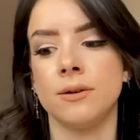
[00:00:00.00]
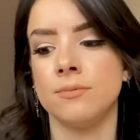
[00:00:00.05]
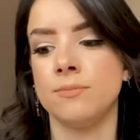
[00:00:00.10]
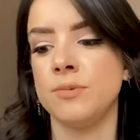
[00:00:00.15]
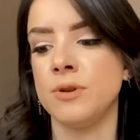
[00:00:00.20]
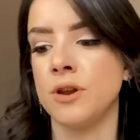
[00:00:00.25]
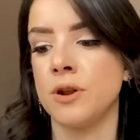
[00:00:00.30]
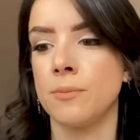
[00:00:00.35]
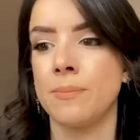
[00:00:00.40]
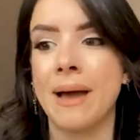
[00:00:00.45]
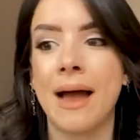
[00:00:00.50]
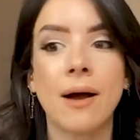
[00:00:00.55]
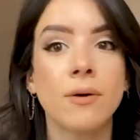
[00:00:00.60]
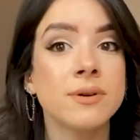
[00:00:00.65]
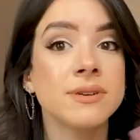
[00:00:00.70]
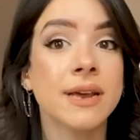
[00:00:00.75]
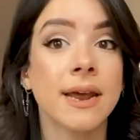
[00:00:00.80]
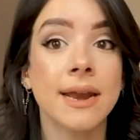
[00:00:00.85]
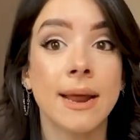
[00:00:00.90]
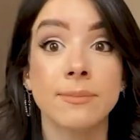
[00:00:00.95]
you know, power
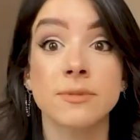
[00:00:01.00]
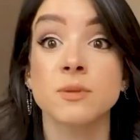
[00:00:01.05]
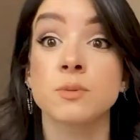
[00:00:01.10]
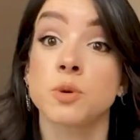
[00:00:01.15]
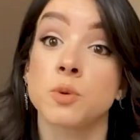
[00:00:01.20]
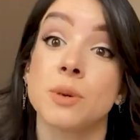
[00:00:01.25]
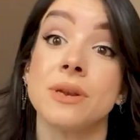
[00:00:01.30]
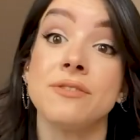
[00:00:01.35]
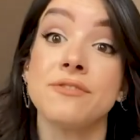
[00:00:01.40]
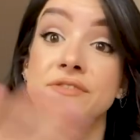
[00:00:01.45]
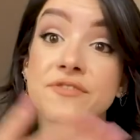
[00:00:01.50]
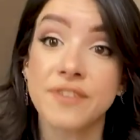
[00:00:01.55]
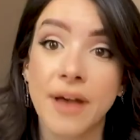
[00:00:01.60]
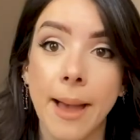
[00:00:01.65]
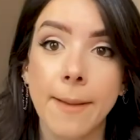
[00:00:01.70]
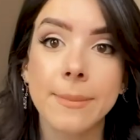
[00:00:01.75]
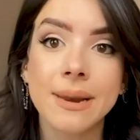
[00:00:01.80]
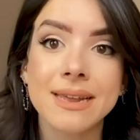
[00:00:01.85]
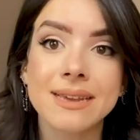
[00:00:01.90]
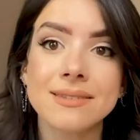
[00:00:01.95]
dynamics between
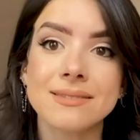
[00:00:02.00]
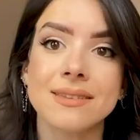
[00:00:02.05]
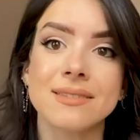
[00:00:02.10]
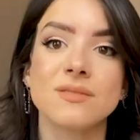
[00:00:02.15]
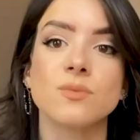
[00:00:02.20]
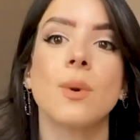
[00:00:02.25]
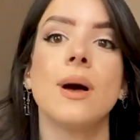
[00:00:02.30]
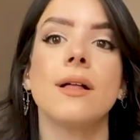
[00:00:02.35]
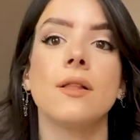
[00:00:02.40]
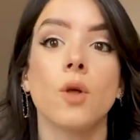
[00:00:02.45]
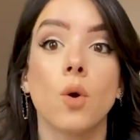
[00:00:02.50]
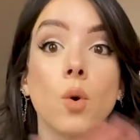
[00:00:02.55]
families as well.